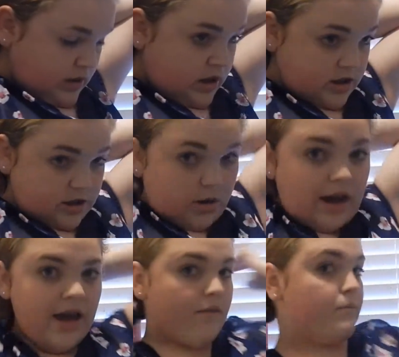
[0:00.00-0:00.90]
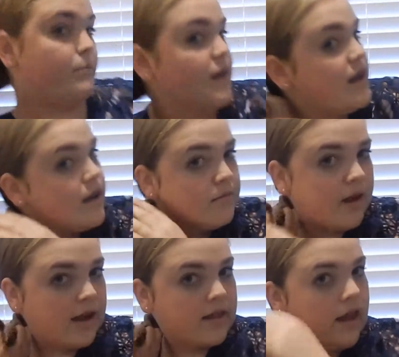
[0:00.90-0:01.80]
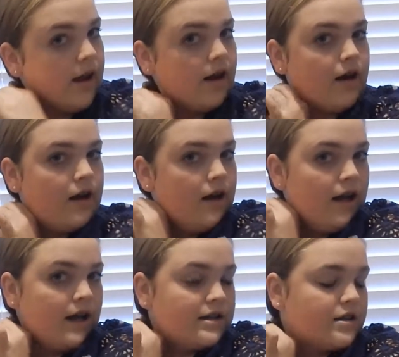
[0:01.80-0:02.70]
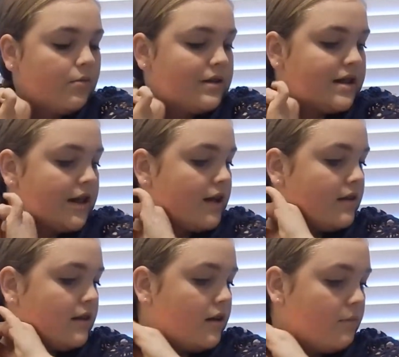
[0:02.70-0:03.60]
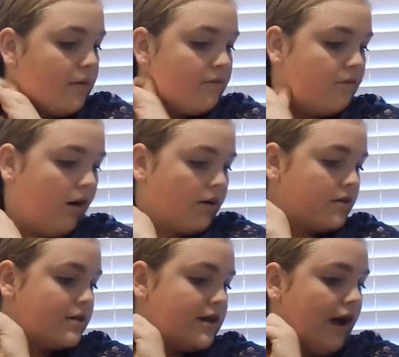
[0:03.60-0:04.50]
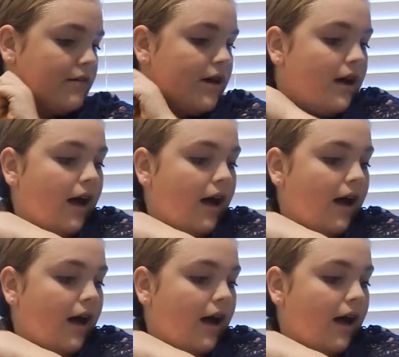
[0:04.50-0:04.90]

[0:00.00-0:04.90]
So I have medium length hair, and so once I get a little bit farther down,